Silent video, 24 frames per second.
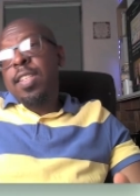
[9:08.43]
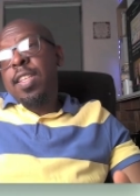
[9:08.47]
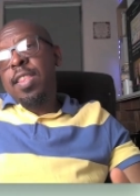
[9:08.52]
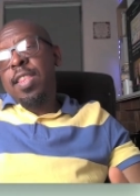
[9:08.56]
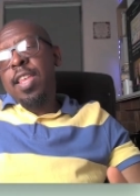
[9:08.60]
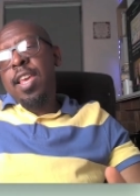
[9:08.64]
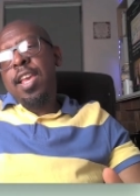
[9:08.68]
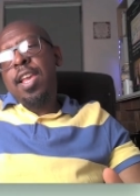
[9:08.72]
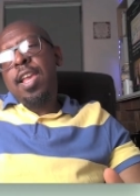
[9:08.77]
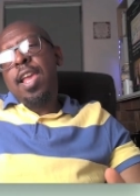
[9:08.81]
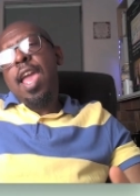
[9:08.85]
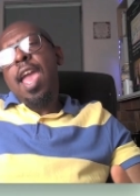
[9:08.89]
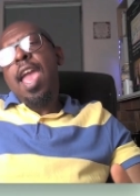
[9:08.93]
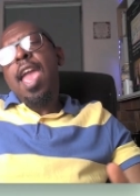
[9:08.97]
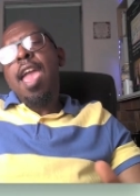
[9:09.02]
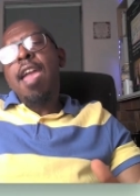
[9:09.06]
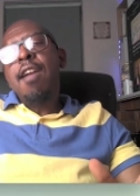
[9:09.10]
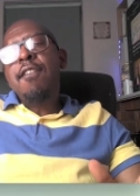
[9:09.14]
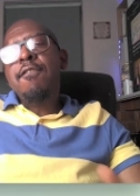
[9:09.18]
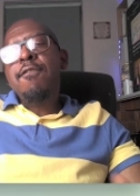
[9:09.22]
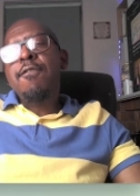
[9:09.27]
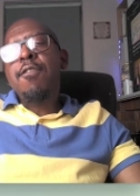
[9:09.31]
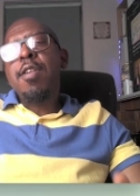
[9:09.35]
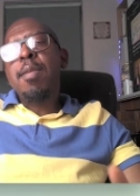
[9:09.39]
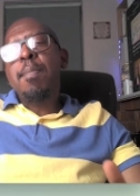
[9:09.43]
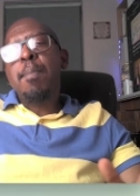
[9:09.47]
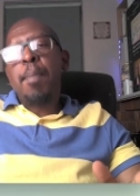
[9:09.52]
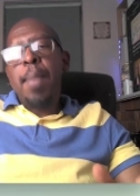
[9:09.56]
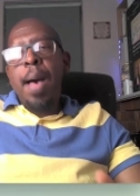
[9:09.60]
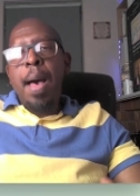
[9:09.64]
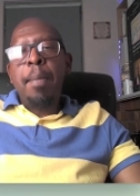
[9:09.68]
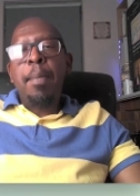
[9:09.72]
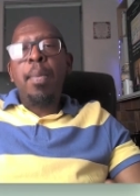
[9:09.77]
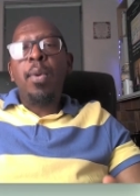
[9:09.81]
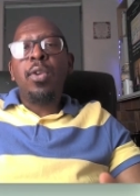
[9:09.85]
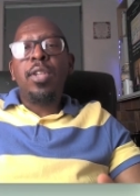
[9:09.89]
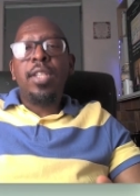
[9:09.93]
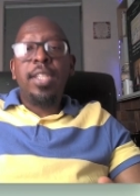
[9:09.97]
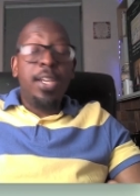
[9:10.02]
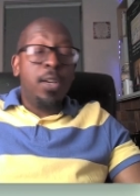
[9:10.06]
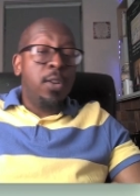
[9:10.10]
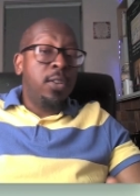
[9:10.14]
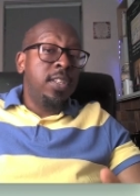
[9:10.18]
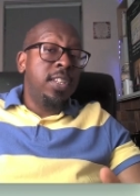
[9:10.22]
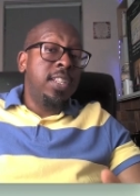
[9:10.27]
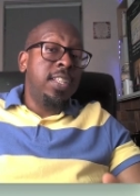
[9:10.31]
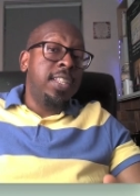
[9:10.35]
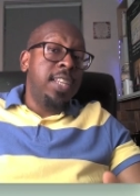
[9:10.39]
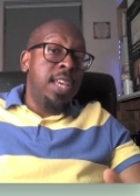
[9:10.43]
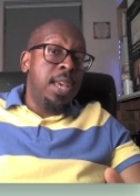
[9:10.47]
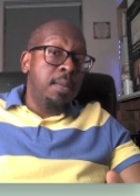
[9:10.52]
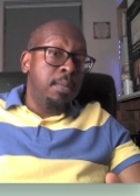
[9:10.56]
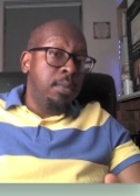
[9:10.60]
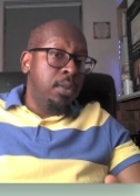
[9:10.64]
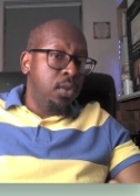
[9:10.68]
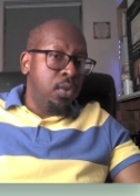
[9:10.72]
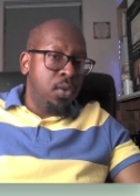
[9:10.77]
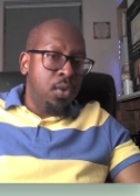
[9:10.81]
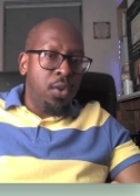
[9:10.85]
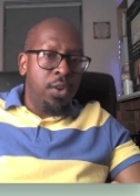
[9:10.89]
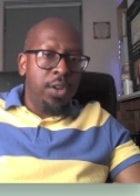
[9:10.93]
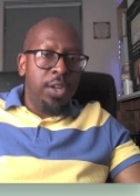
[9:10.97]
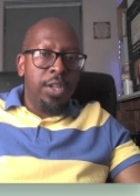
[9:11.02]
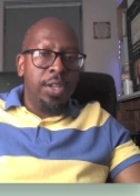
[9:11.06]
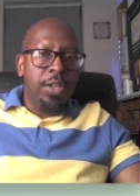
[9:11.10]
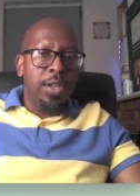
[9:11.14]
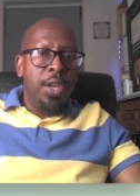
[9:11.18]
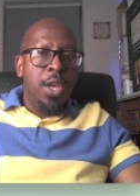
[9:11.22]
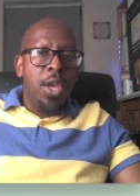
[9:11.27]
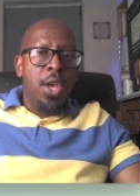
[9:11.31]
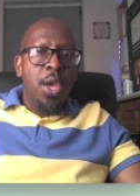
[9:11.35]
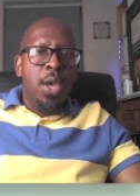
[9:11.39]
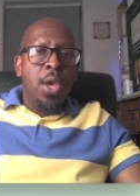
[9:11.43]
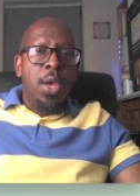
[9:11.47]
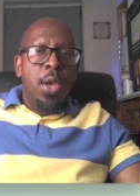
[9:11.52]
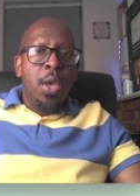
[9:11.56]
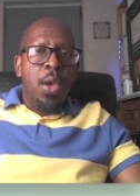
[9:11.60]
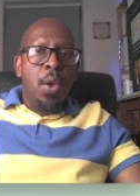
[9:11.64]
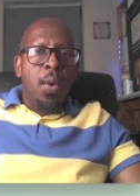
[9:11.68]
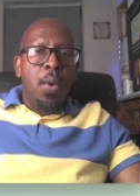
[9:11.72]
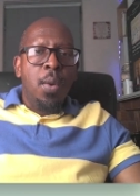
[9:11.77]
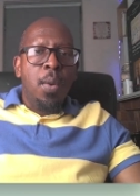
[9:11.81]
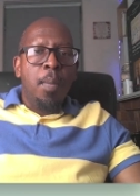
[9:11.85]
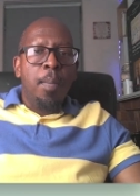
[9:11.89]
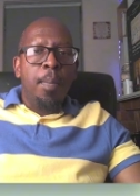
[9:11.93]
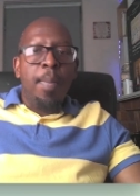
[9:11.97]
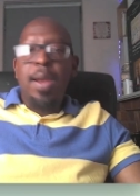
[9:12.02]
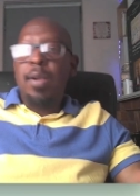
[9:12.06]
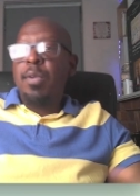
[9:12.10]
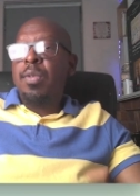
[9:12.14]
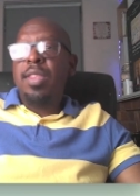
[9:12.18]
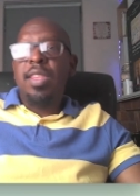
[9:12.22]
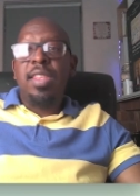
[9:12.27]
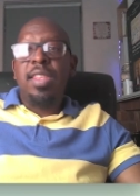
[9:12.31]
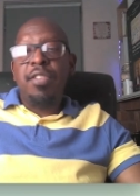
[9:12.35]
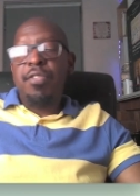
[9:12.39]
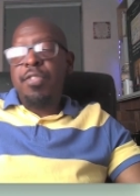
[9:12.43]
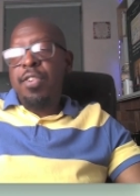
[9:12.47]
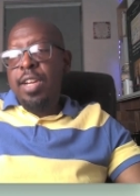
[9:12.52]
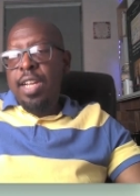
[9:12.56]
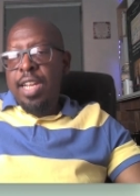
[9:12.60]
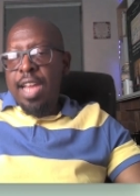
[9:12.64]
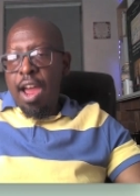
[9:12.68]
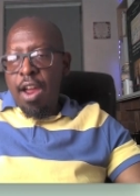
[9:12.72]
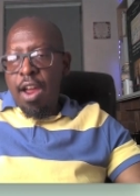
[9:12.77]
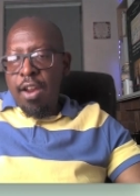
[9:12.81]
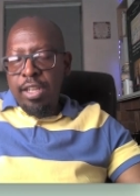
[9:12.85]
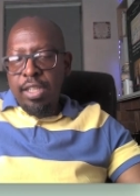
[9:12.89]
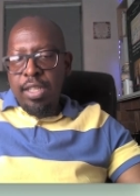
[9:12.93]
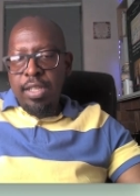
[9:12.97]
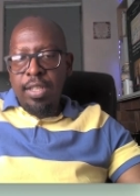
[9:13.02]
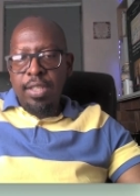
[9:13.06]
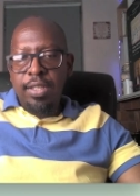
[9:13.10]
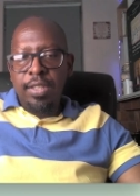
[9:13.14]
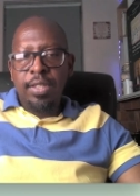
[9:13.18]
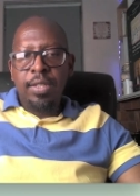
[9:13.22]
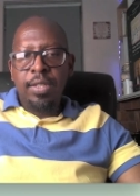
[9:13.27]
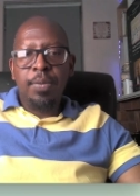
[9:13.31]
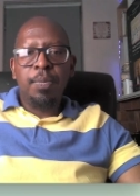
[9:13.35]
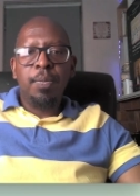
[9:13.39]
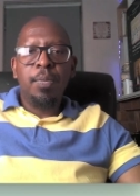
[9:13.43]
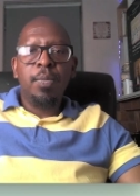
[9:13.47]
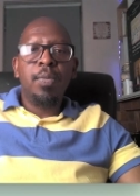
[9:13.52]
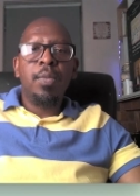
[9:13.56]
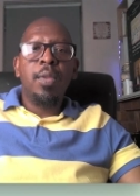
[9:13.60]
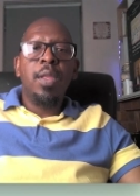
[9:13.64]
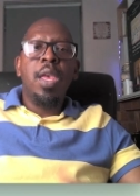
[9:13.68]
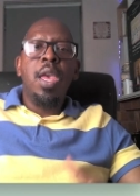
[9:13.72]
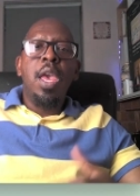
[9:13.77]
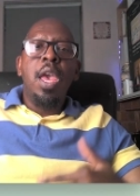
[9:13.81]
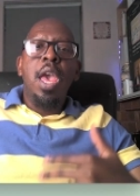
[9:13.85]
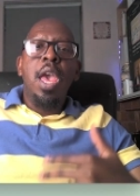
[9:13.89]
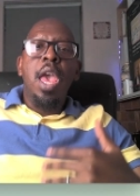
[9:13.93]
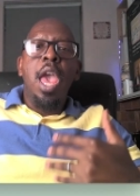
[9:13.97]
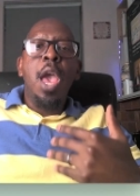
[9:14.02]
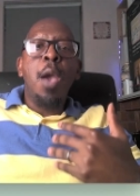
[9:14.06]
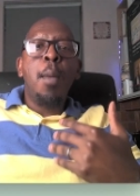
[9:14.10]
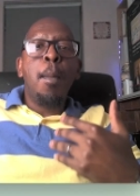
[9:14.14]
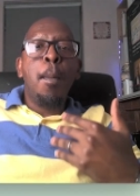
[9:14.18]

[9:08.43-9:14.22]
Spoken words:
the thing, every bubble tells the same story, but with different characters. A